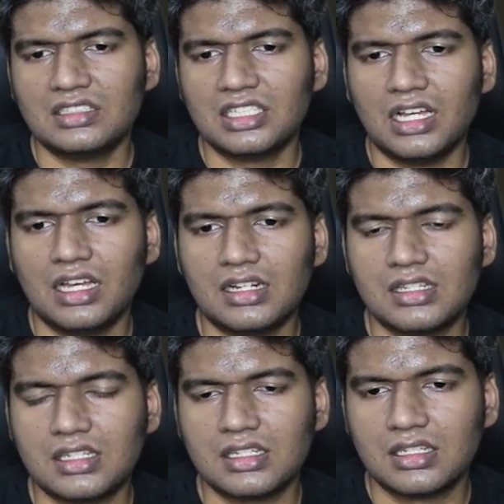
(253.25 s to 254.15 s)

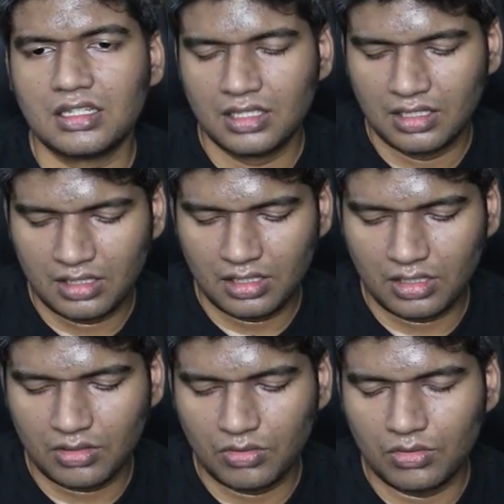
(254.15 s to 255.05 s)
charge
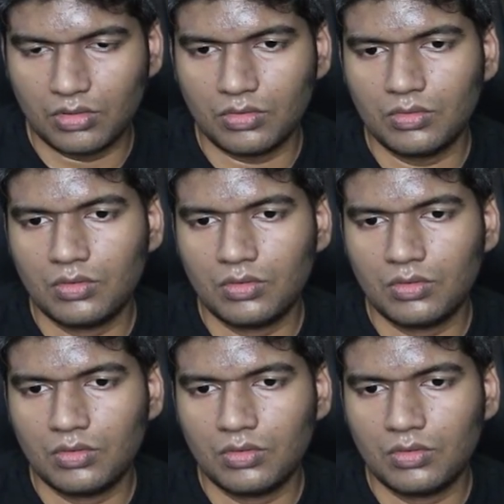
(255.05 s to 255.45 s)
equal to